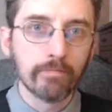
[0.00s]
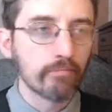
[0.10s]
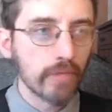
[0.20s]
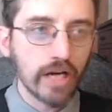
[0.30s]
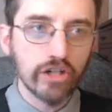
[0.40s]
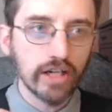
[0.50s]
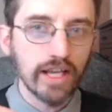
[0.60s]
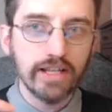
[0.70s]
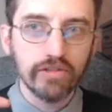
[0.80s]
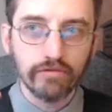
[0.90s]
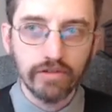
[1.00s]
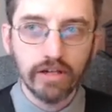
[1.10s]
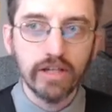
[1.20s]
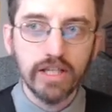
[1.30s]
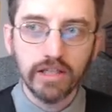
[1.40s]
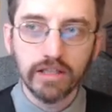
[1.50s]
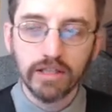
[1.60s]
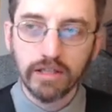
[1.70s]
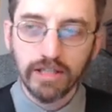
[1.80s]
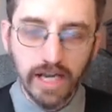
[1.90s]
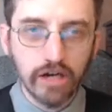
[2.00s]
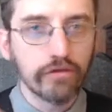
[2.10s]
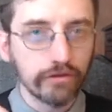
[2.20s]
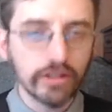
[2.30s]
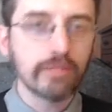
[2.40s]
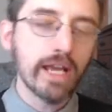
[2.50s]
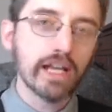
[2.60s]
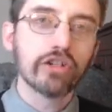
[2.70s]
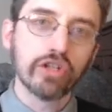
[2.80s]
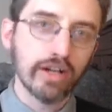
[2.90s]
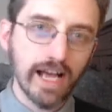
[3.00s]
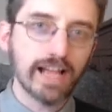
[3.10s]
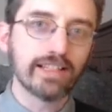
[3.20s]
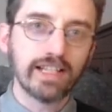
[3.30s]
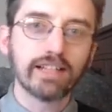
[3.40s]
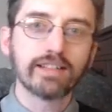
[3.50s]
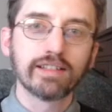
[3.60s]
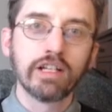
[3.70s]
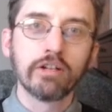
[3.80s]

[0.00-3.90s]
MindArt has very carefully managed their assets.